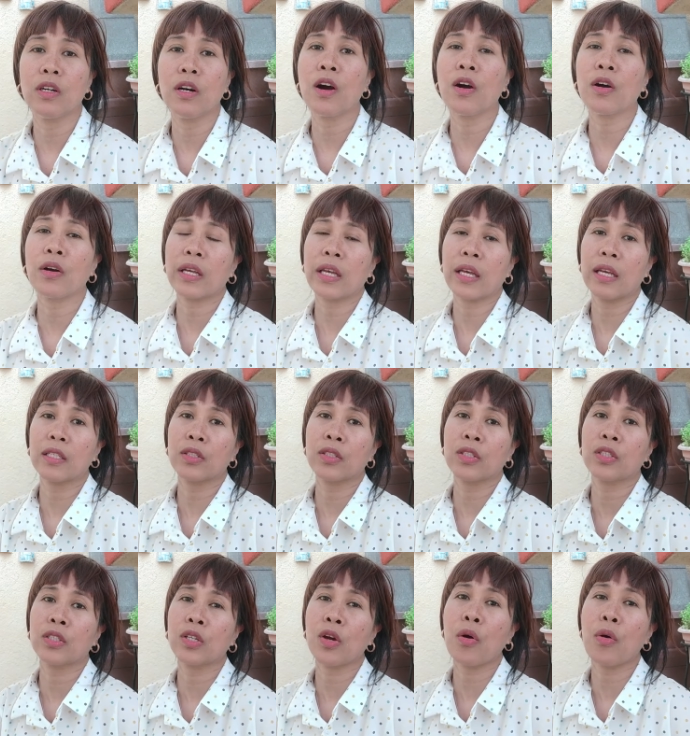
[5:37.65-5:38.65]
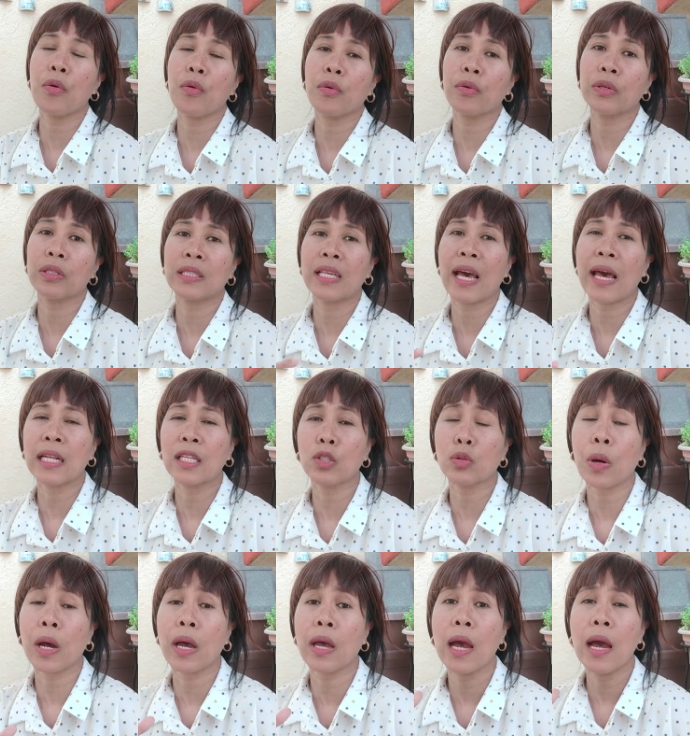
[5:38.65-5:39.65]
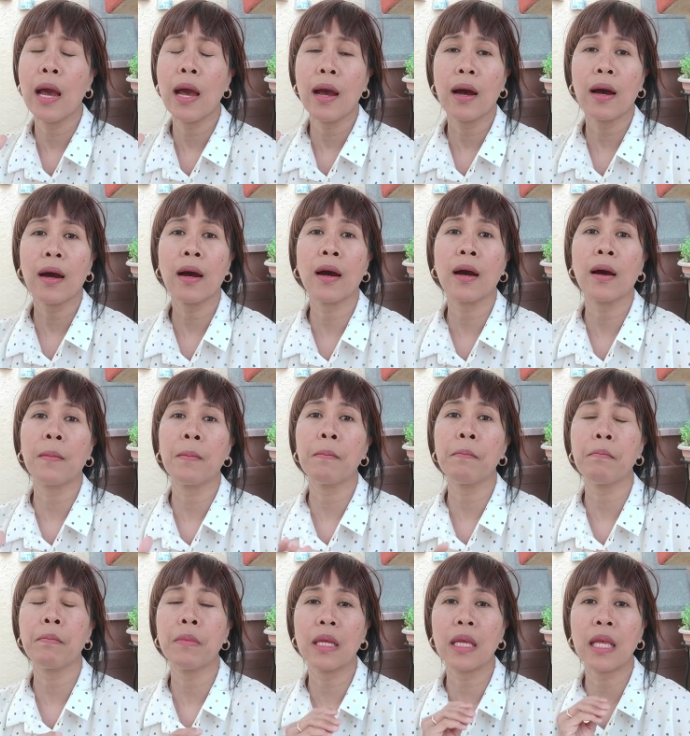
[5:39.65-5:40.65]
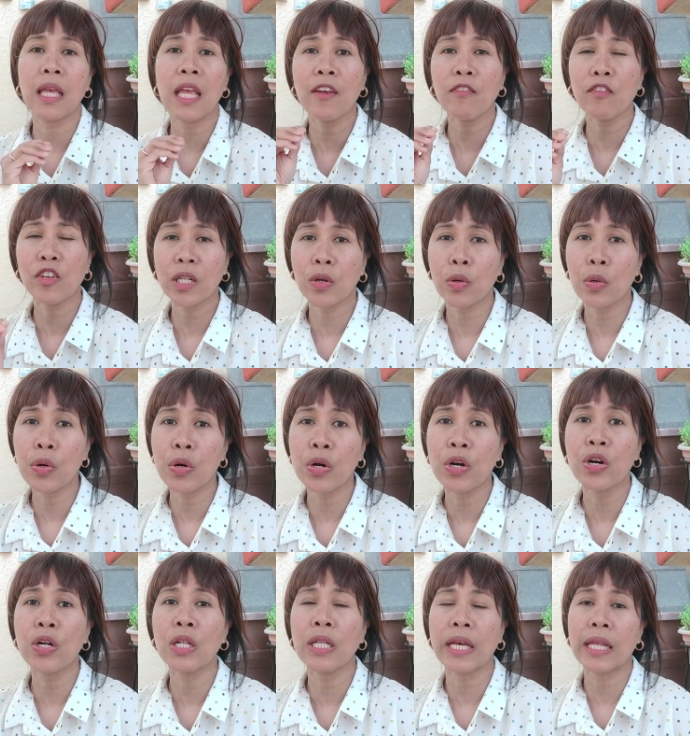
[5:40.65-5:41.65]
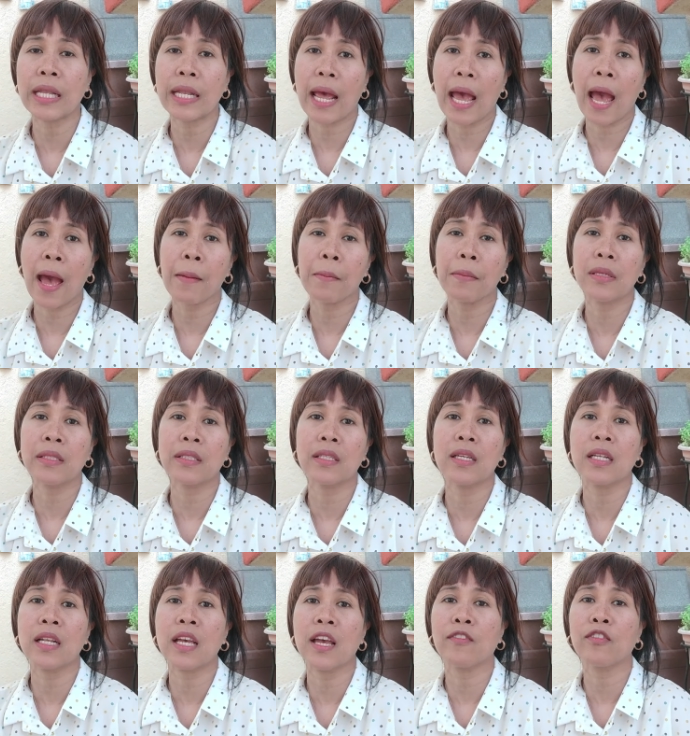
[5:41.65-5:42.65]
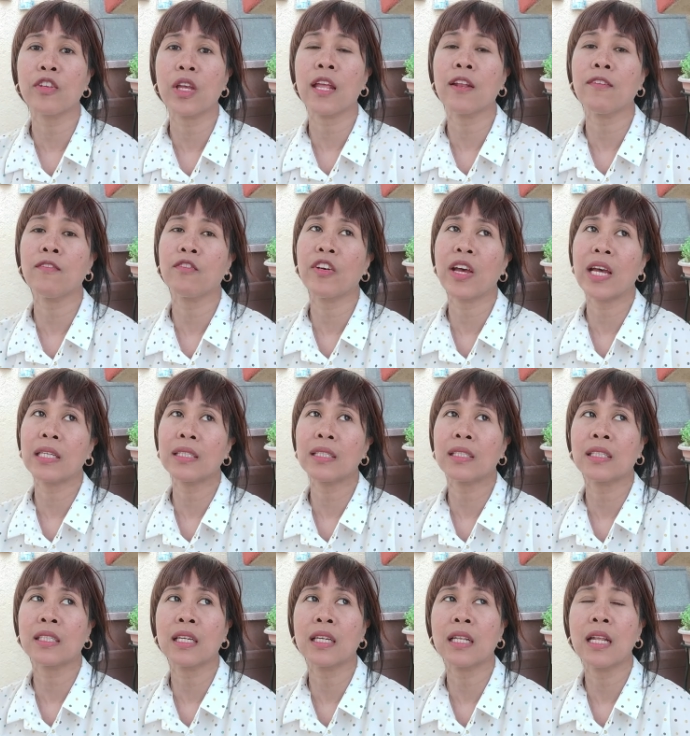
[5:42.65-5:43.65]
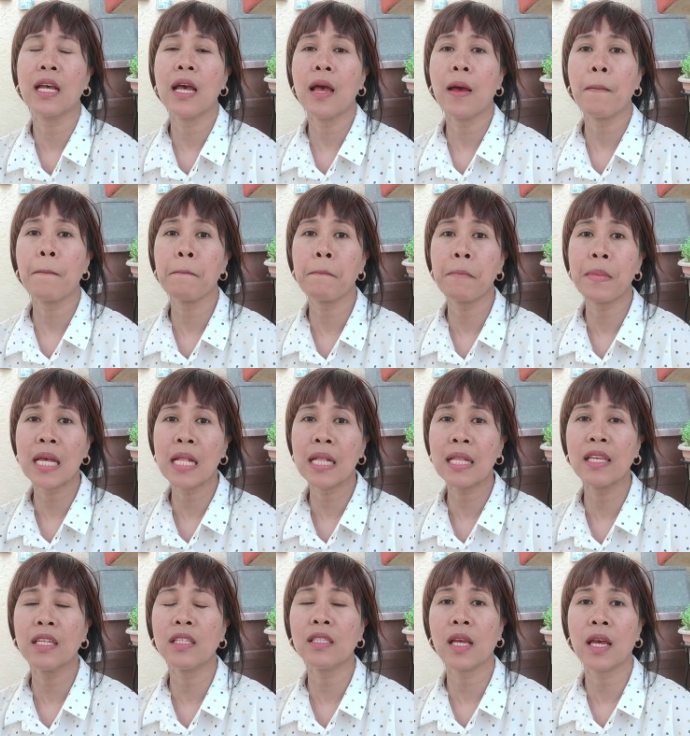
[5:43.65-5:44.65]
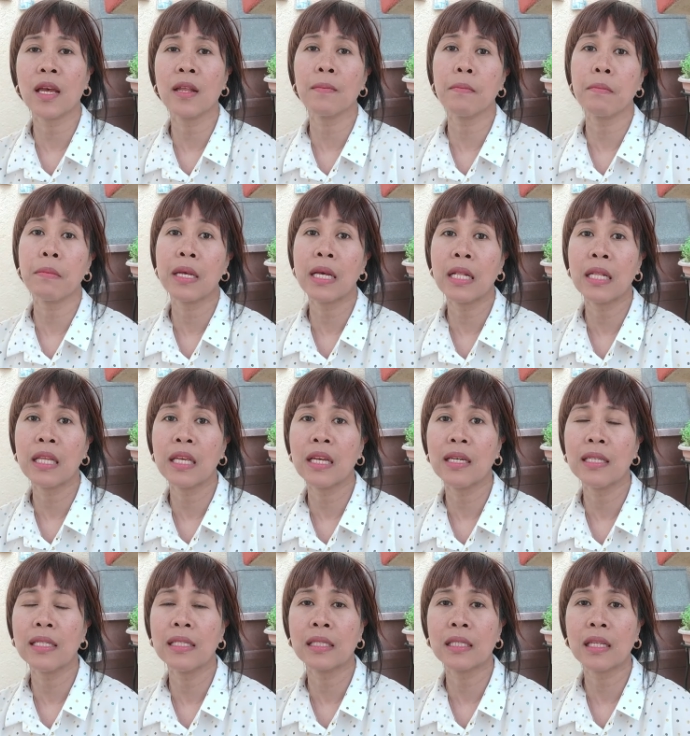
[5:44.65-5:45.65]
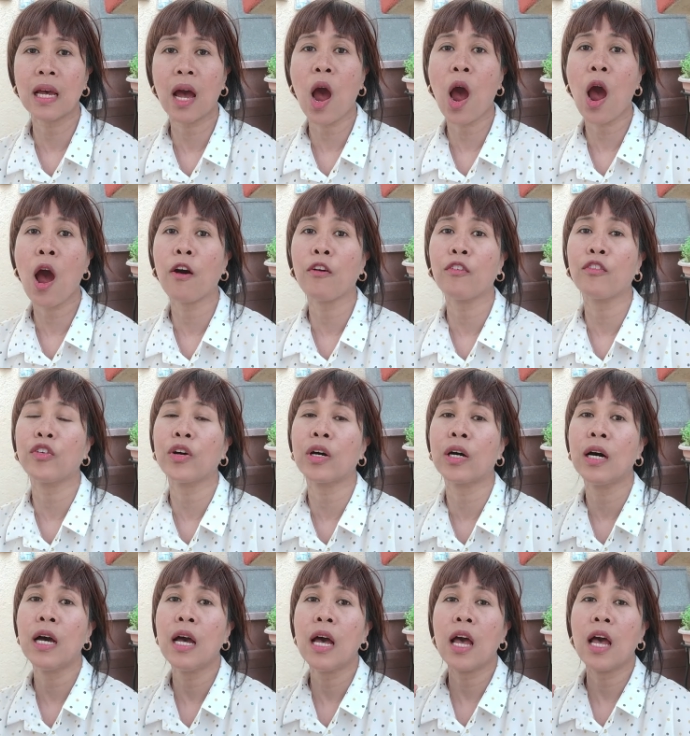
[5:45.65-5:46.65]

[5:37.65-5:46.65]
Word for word: Okay, so that is why um, even Google and Amazon have invested millions and millions of uh,